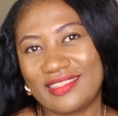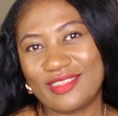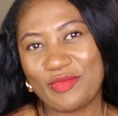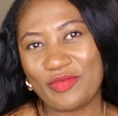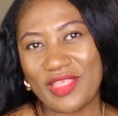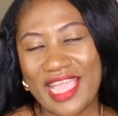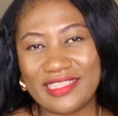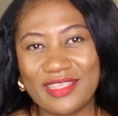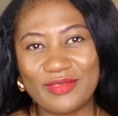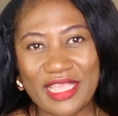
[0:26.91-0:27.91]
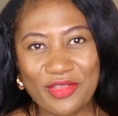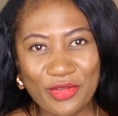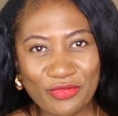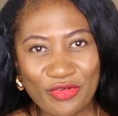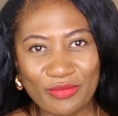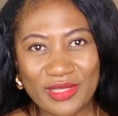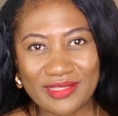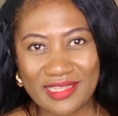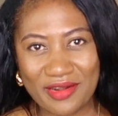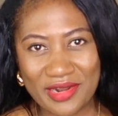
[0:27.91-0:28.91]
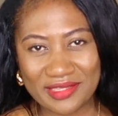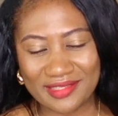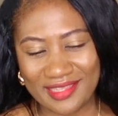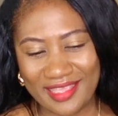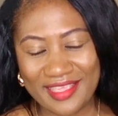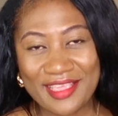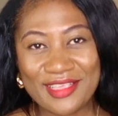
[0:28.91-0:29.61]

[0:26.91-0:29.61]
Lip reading: some of the items I got from the Zara sale.